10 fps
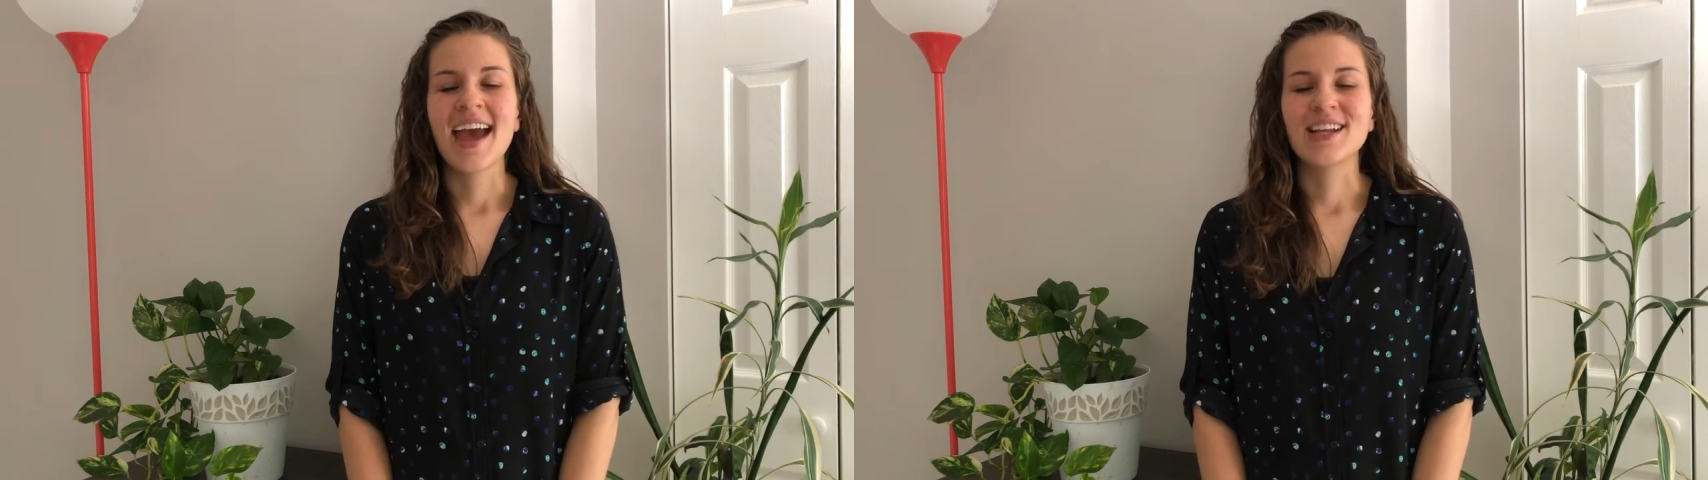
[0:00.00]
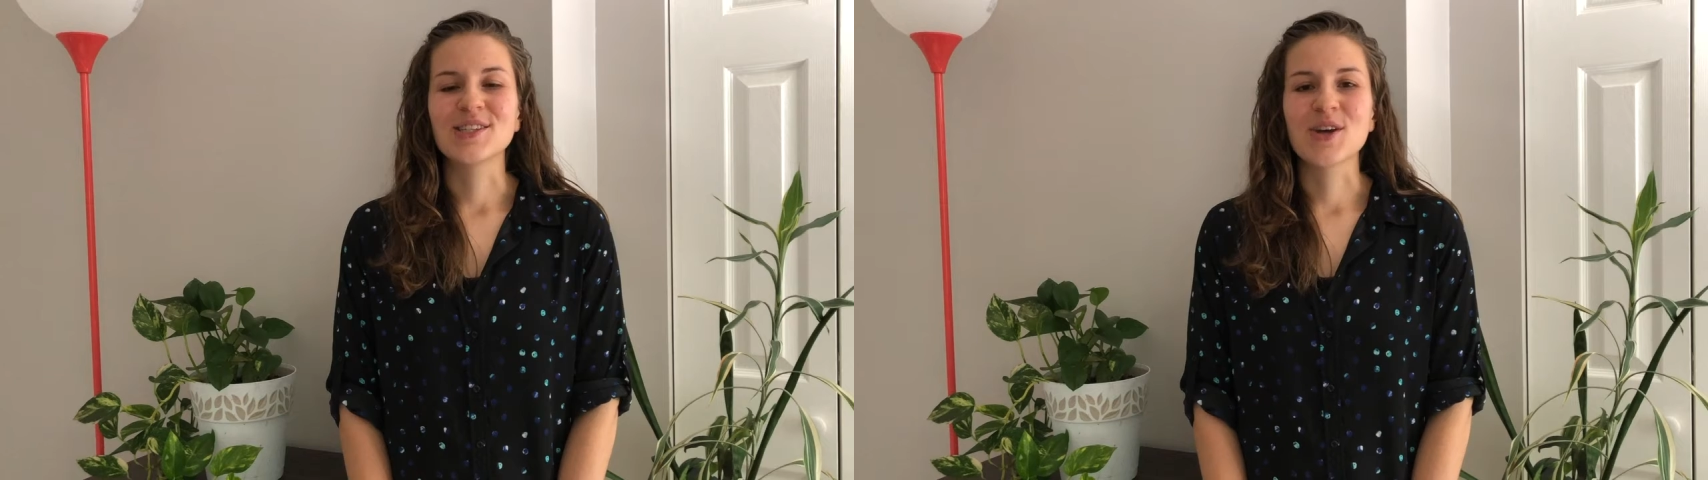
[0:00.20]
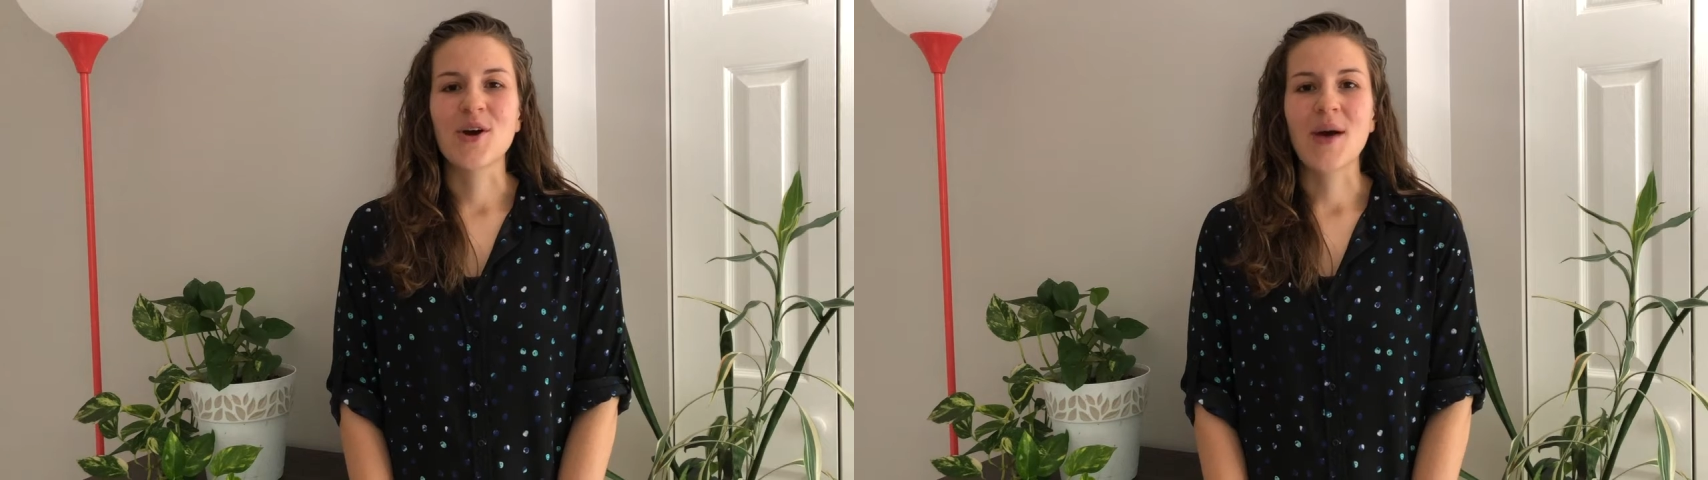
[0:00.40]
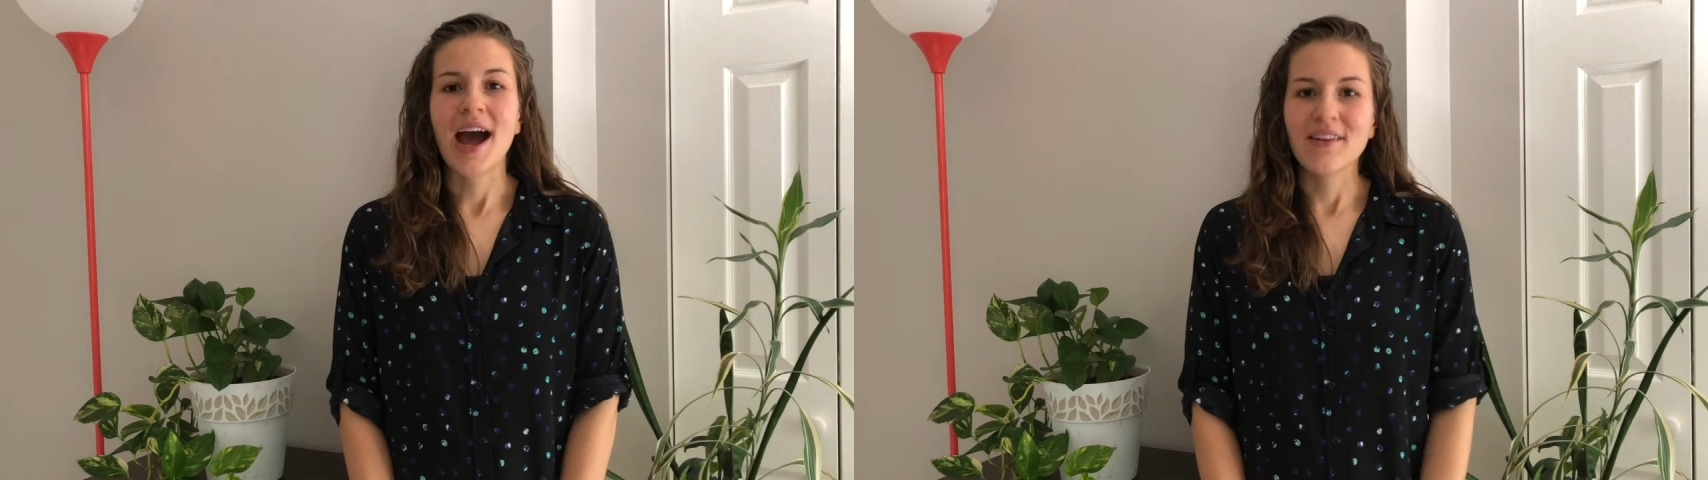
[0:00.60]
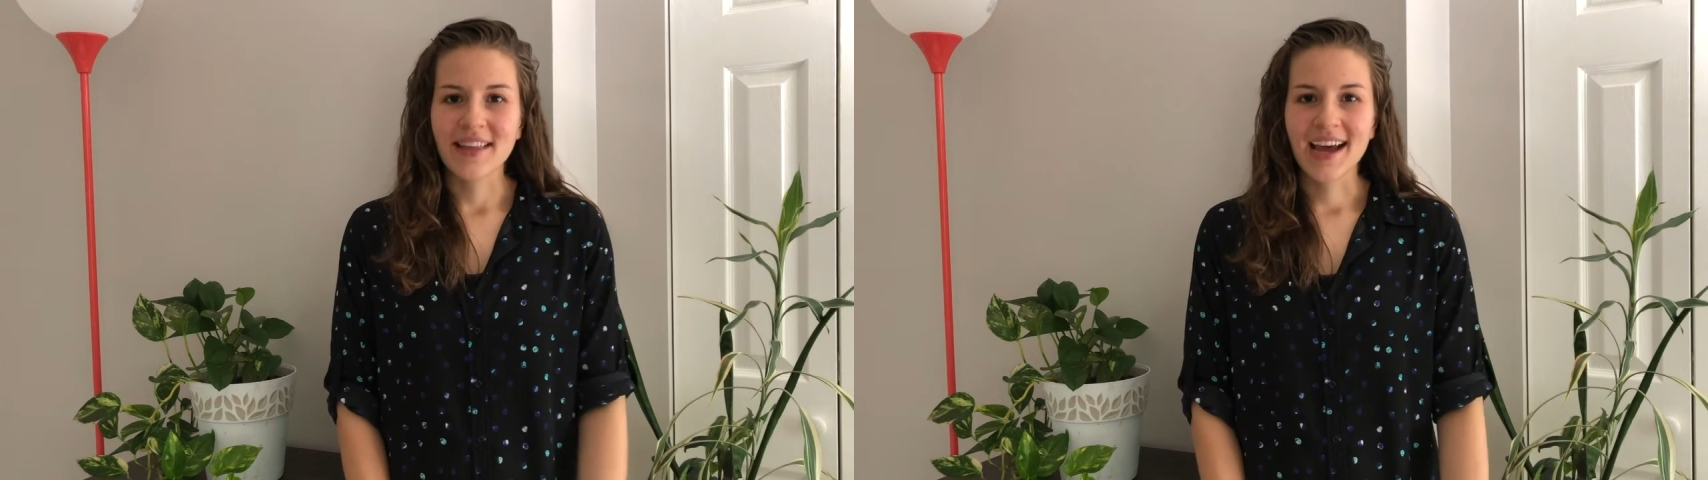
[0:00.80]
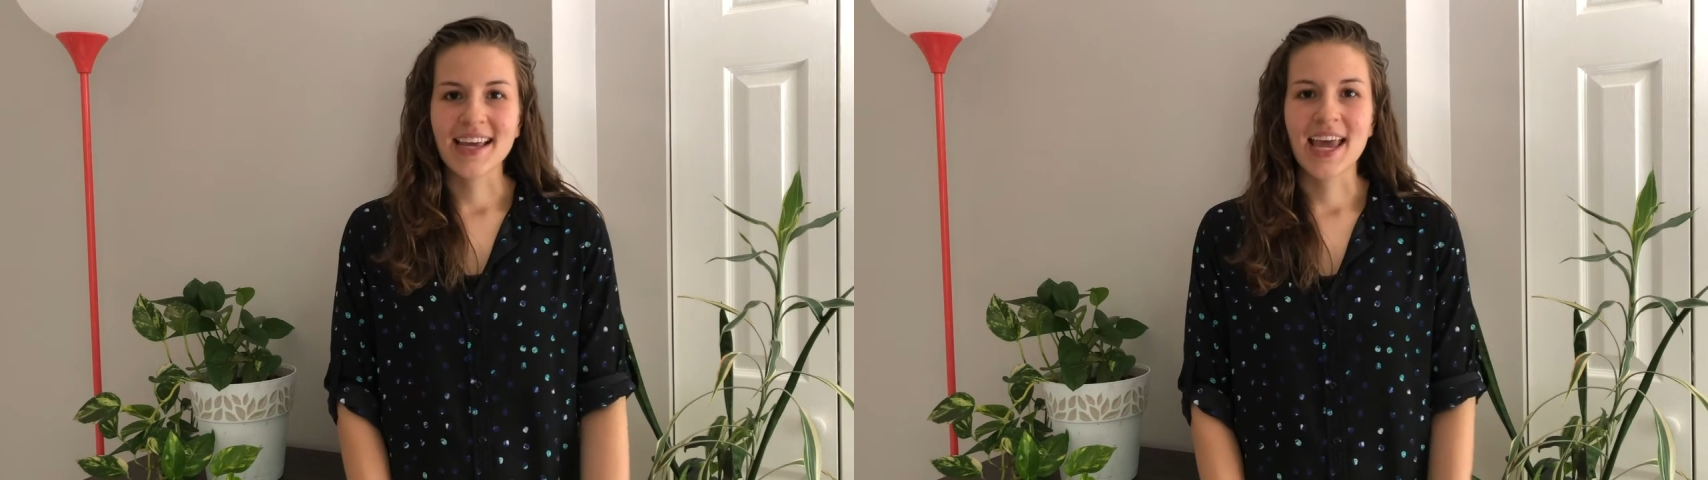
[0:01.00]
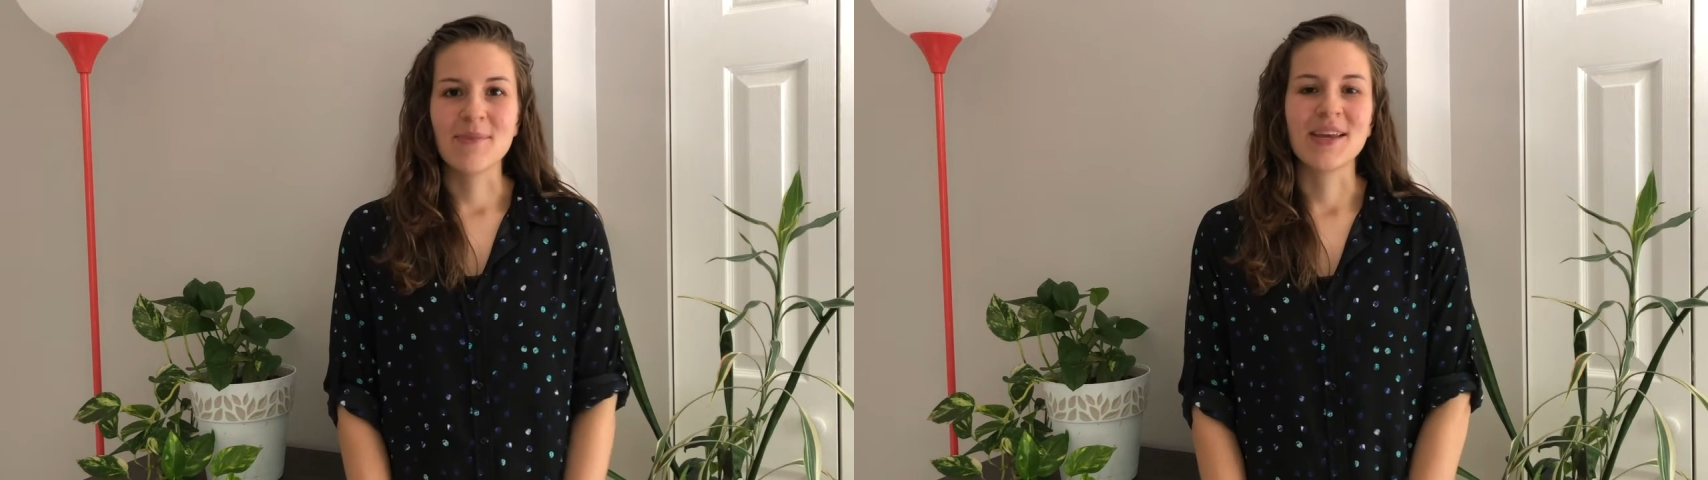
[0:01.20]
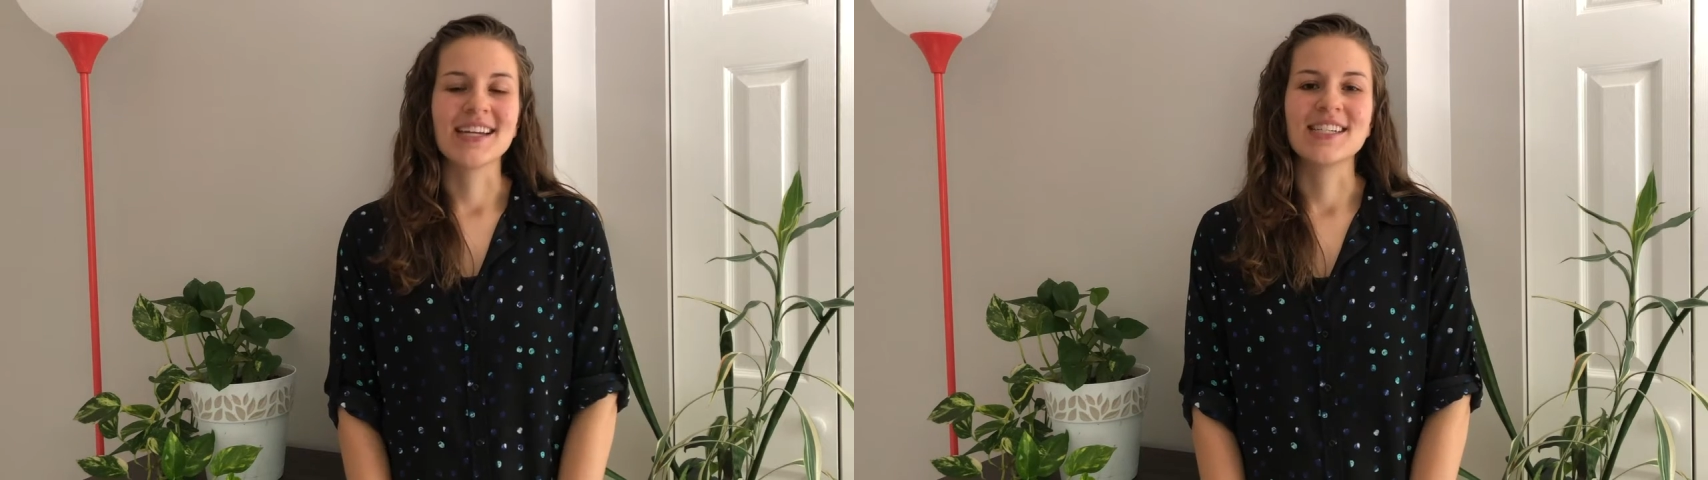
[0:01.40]
And so out of that
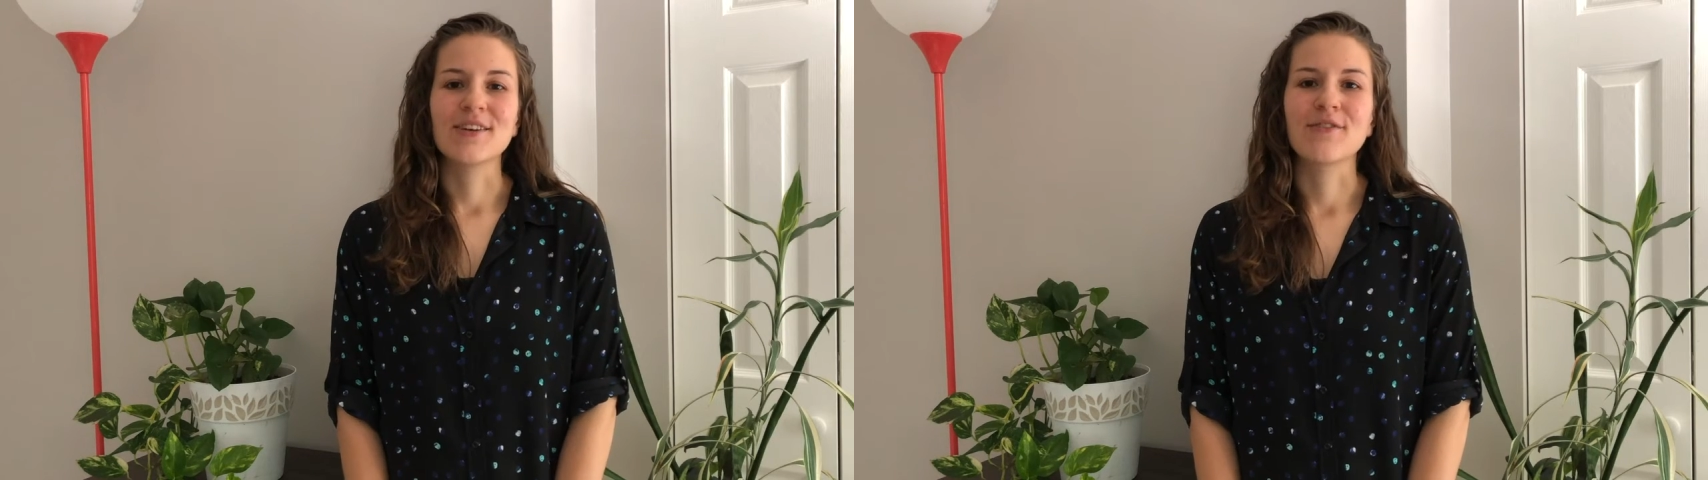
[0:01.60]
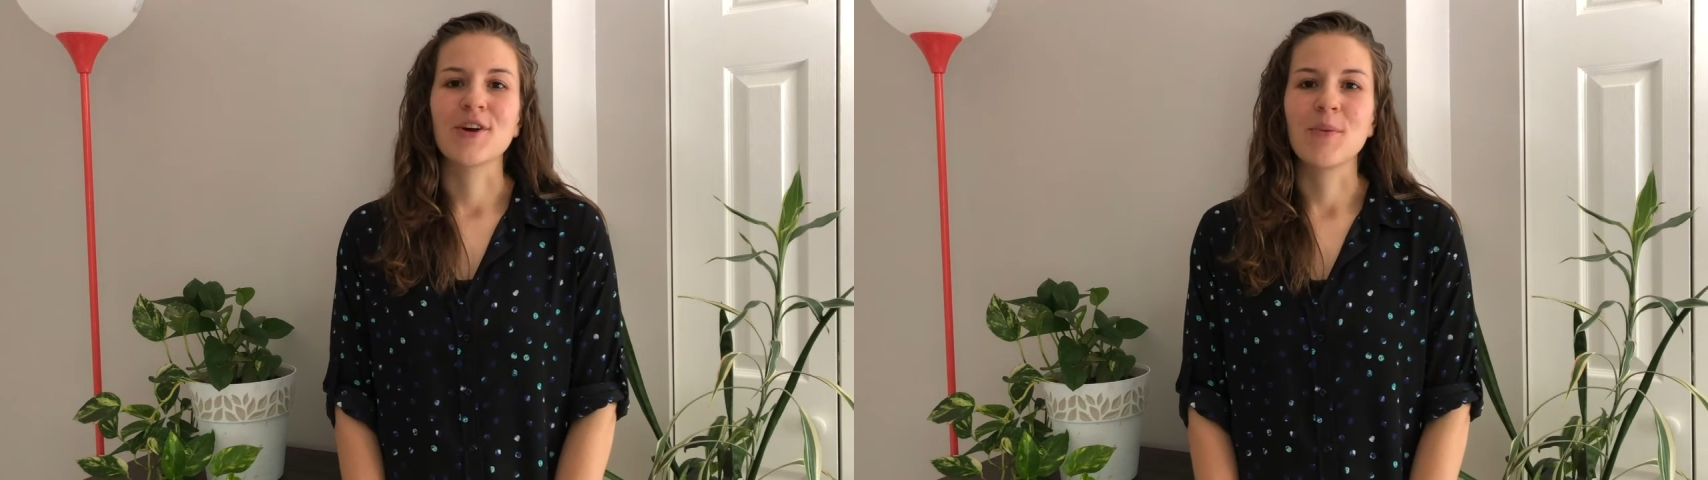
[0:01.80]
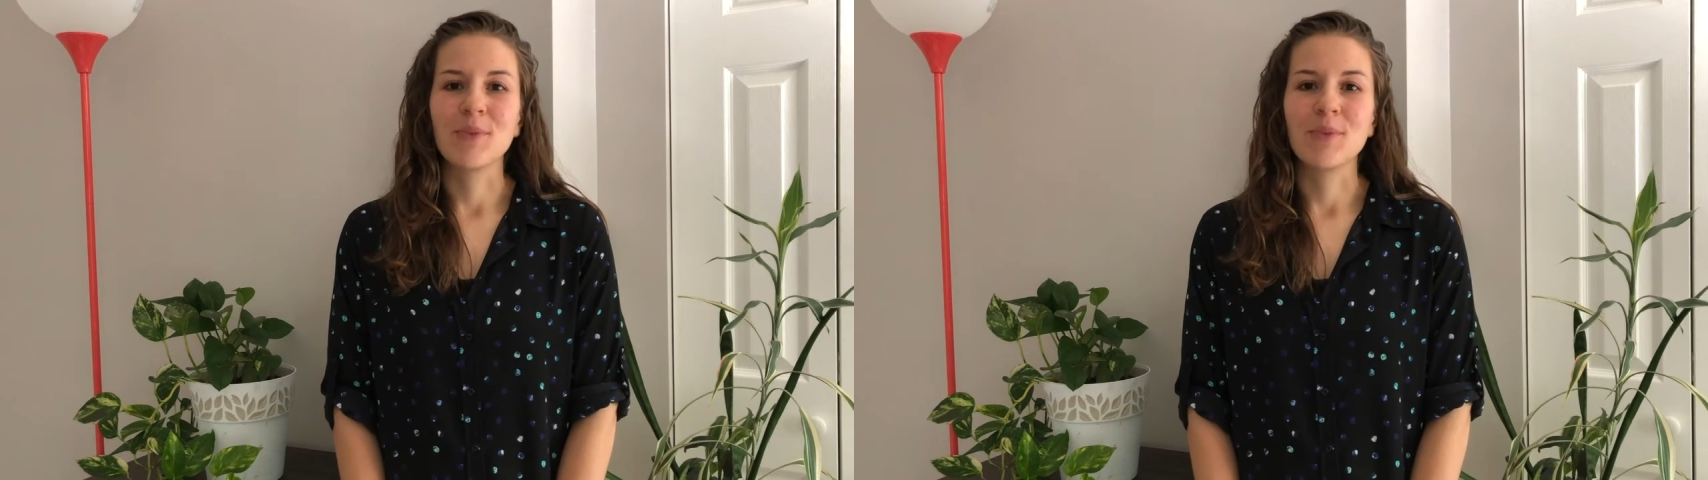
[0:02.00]
came the idea for a